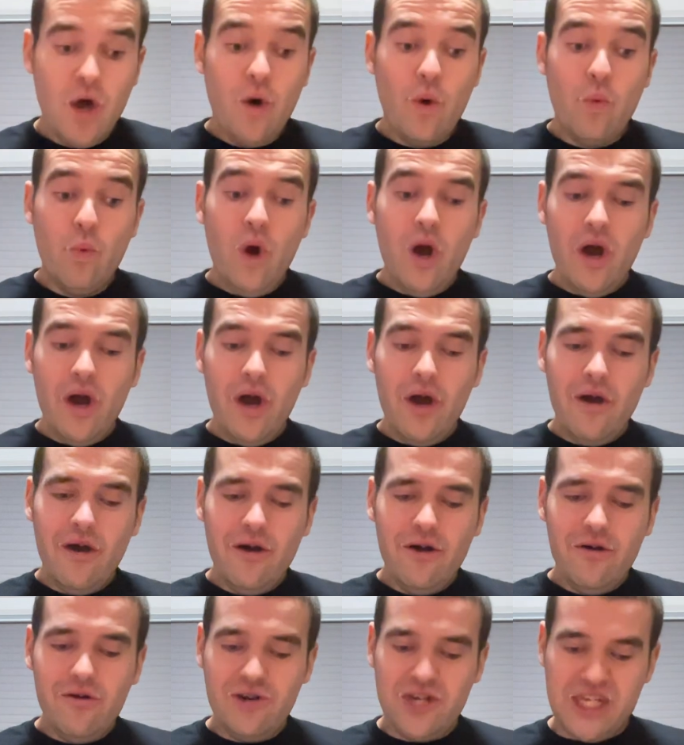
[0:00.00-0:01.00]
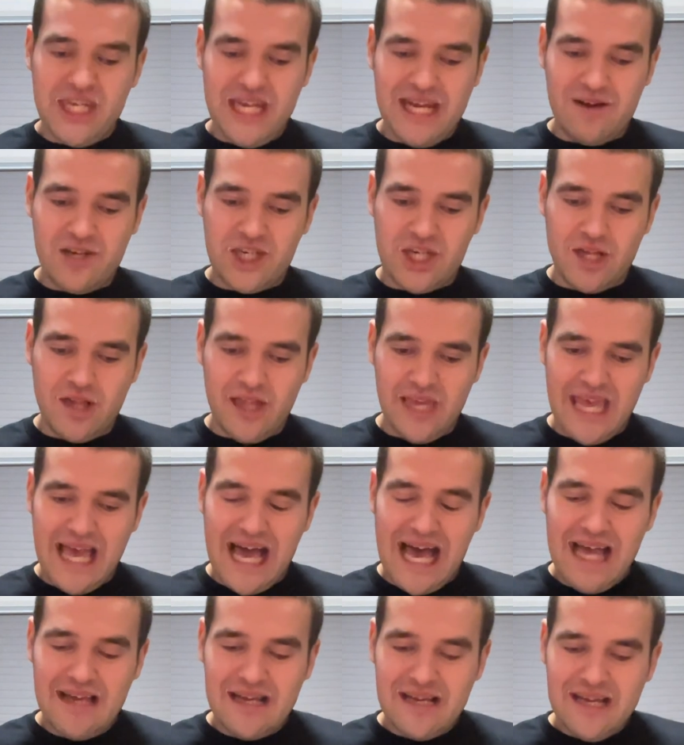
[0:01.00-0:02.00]
Woo! Cheered
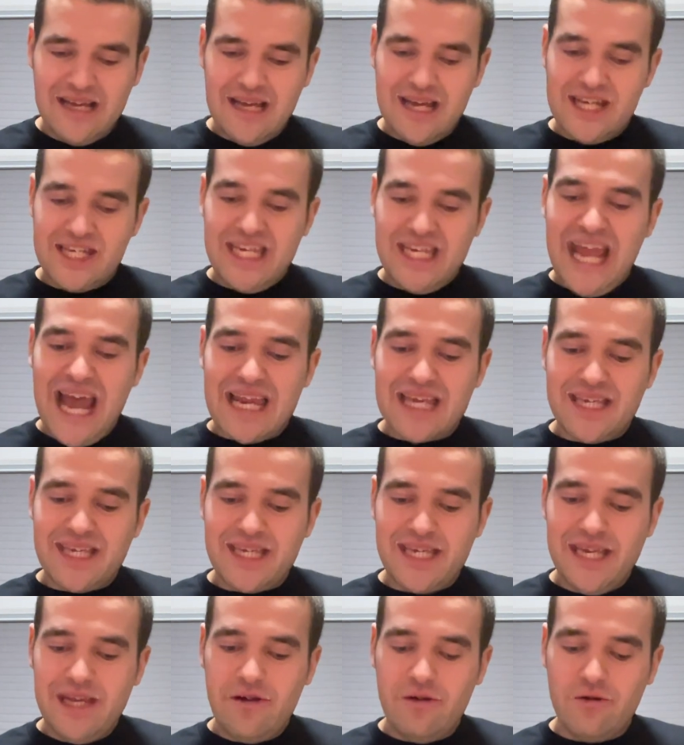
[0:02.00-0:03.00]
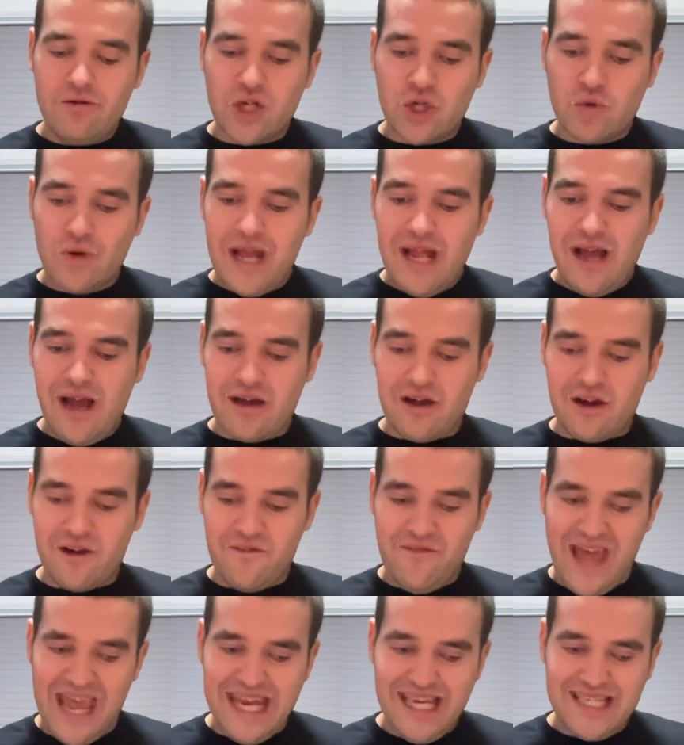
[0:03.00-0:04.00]
Giulia. She had a huge grin on her
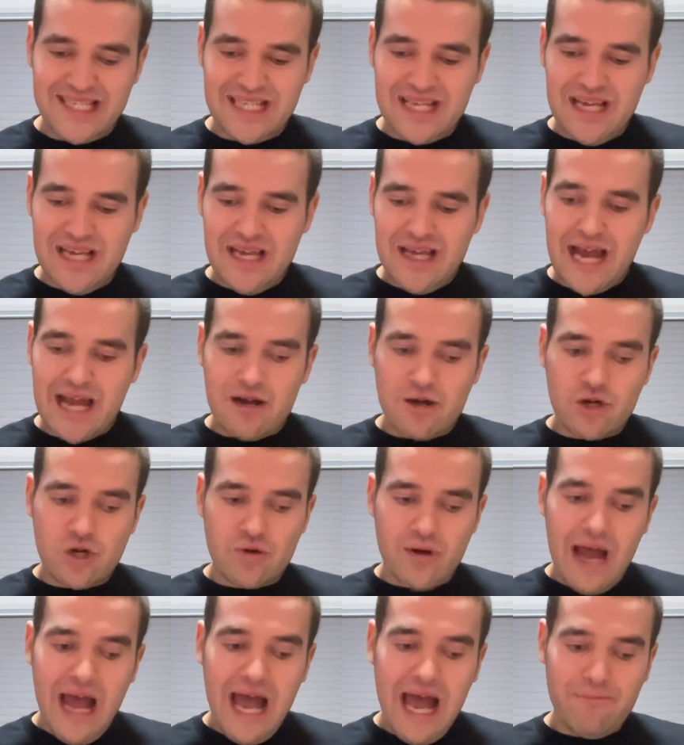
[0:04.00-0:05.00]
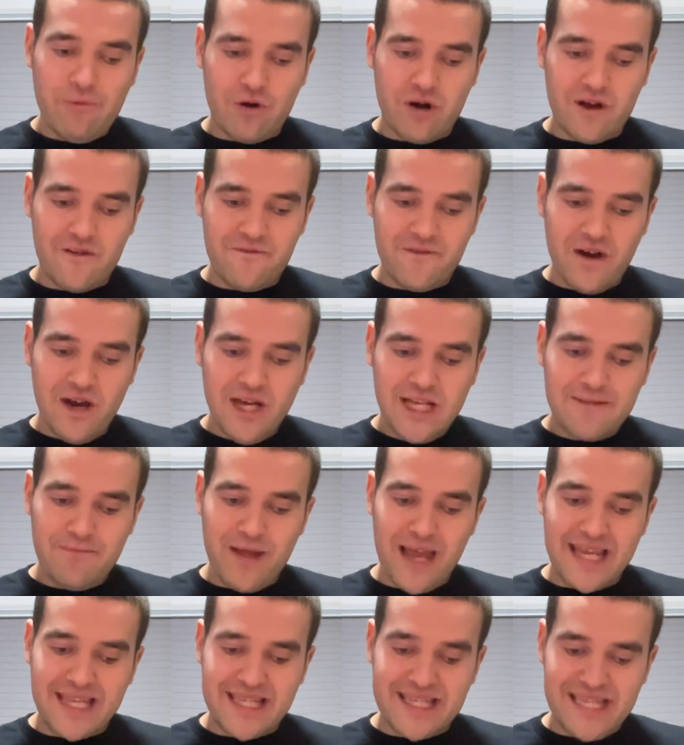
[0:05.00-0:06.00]
face, and her crab wore a
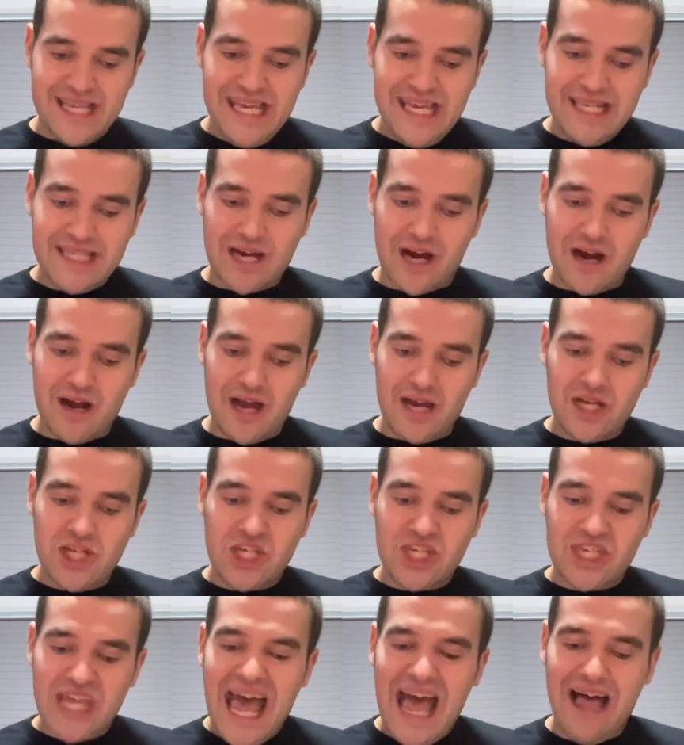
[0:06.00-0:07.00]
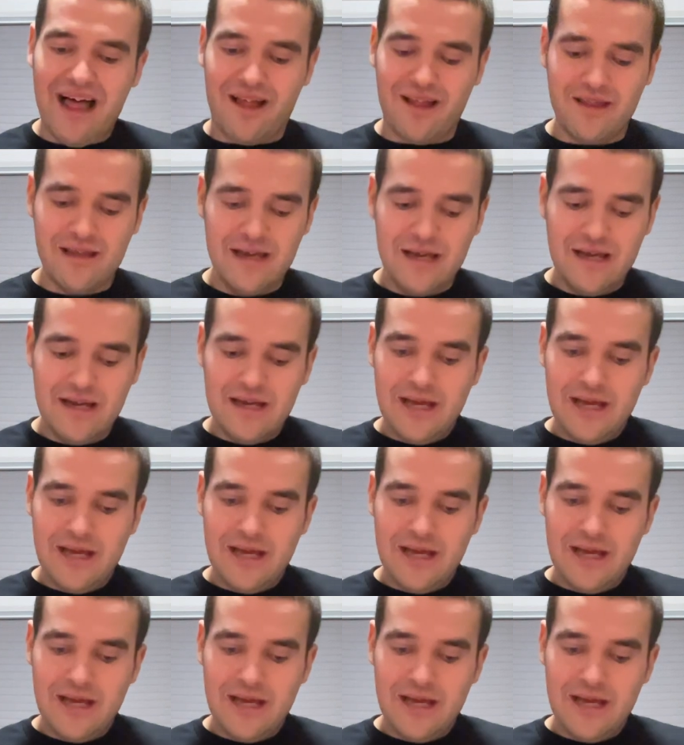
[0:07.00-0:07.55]
first-place sea star on its shell.